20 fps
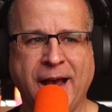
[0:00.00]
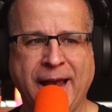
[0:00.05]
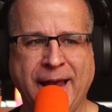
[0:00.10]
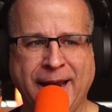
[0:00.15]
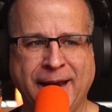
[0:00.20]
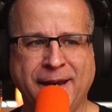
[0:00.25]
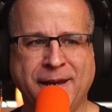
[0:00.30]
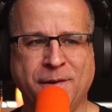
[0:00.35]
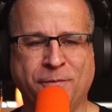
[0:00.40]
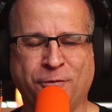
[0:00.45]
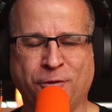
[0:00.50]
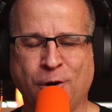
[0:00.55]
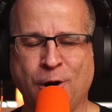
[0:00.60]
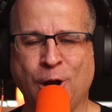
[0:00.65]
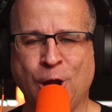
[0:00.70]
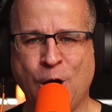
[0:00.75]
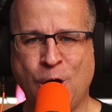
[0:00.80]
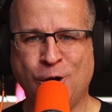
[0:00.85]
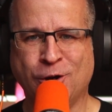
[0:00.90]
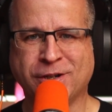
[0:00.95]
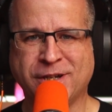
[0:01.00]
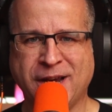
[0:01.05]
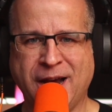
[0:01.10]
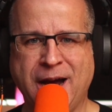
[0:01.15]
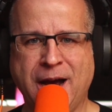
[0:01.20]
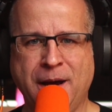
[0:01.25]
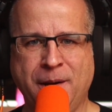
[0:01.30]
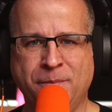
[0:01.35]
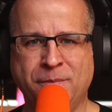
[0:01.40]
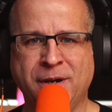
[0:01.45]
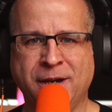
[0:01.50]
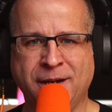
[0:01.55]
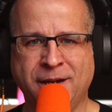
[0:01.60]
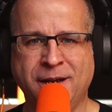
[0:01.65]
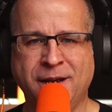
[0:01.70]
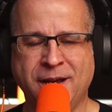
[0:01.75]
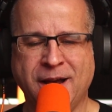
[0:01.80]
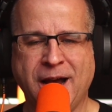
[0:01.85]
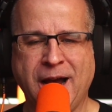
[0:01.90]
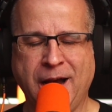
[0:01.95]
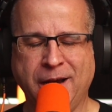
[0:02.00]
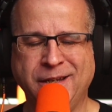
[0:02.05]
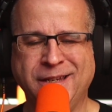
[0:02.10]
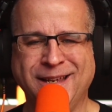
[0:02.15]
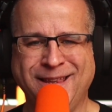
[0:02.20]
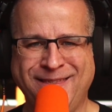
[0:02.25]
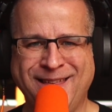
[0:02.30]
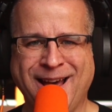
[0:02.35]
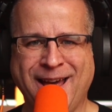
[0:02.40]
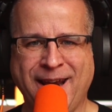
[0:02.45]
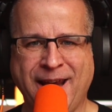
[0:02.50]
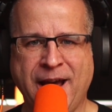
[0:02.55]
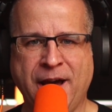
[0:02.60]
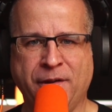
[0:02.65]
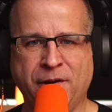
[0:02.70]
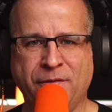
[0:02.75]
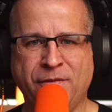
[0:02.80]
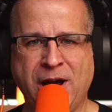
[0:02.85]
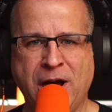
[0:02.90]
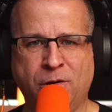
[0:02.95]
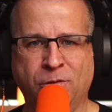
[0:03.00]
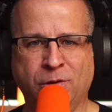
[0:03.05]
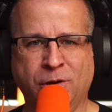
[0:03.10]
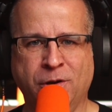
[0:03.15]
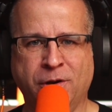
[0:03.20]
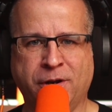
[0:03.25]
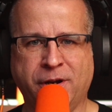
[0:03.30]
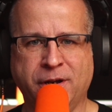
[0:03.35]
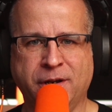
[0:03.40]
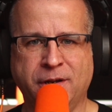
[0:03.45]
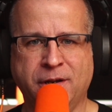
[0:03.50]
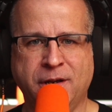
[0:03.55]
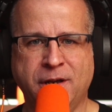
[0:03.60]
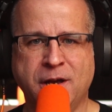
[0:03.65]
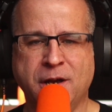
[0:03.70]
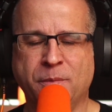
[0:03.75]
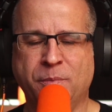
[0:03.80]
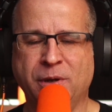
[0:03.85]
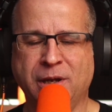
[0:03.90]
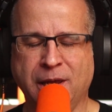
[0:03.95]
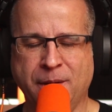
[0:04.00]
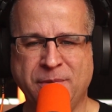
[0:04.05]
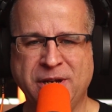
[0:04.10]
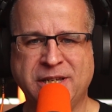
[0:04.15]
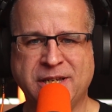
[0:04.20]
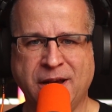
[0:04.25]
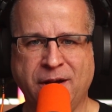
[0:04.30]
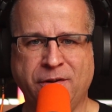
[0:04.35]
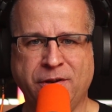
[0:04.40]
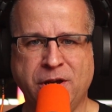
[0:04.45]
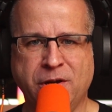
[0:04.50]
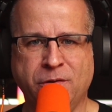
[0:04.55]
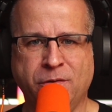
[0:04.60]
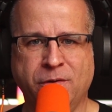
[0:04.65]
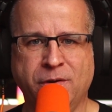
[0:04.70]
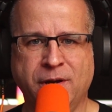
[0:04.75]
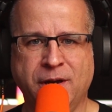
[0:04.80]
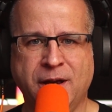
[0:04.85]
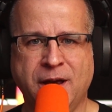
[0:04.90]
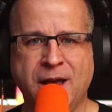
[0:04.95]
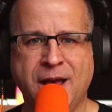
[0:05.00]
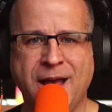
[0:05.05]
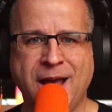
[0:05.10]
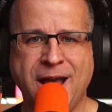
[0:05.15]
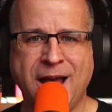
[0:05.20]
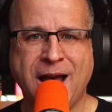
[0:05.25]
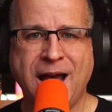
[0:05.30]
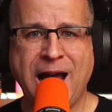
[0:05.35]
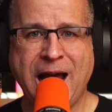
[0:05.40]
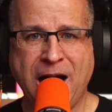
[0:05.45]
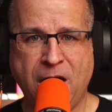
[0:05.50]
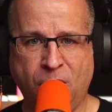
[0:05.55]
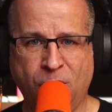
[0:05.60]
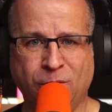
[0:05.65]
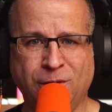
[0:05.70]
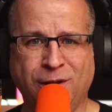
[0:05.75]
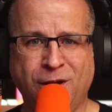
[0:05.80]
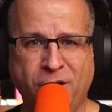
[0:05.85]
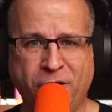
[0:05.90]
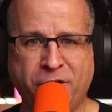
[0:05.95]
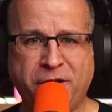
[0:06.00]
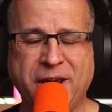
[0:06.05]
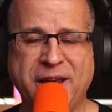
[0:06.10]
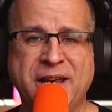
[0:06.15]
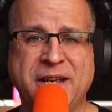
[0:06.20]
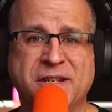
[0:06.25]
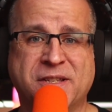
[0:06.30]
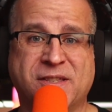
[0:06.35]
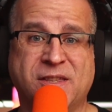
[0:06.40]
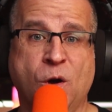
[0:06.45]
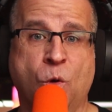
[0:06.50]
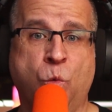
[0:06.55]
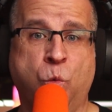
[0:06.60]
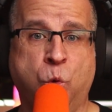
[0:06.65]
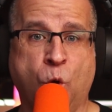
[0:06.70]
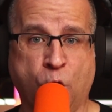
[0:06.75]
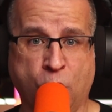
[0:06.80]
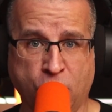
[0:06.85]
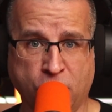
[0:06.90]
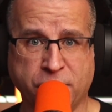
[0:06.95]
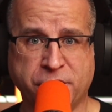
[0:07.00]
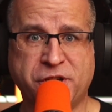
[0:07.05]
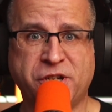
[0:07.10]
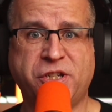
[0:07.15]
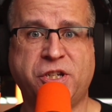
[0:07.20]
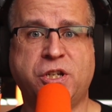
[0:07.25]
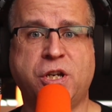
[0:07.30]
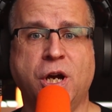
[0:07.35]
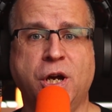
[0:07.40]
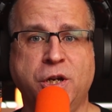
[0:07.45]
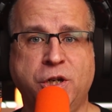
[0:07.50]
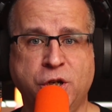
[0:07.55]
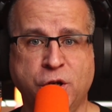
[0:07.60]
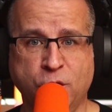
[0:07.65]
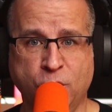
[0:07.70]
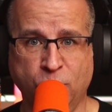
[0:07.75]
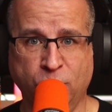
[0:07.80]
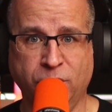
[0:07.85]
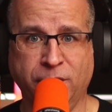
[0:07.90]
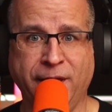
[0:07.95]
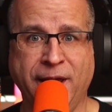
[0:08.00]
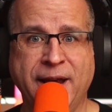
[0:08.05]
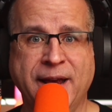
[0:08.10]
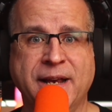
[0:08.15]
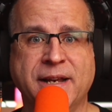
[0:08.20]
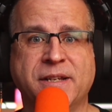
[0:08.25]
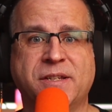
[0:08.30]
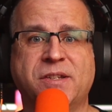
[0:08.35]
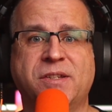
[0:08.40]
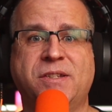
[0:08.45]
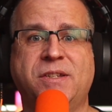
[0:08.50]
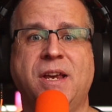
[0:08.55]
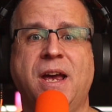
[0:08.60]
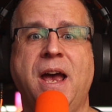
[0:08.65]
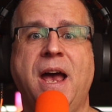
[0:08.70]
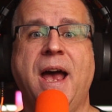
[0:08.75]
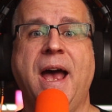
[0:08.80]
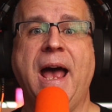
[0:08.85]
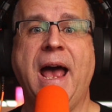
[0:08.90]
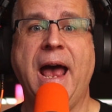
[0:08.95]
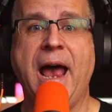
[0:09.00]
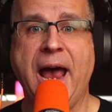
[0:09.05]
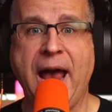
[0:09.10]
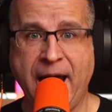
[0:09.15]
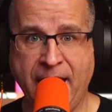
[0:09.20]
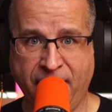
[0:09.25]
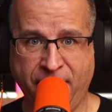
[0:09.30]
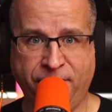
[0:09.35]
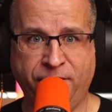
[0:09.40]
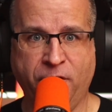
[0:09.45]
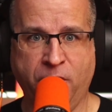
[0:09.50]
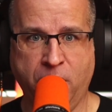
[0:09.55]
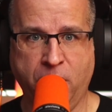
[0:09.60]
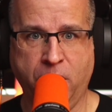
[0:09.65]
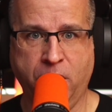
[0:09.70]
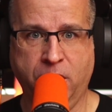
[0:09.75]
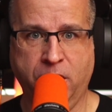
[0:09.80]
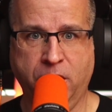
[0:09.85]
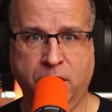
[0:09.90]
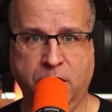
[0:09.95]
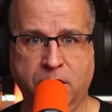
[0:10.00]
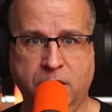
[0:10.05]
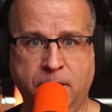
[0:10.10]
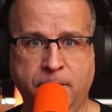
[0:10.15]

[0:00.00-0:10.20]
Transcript: And for a long time, I did that out of Outlook, but let me tell you, Outlook is the worst to-do list ever.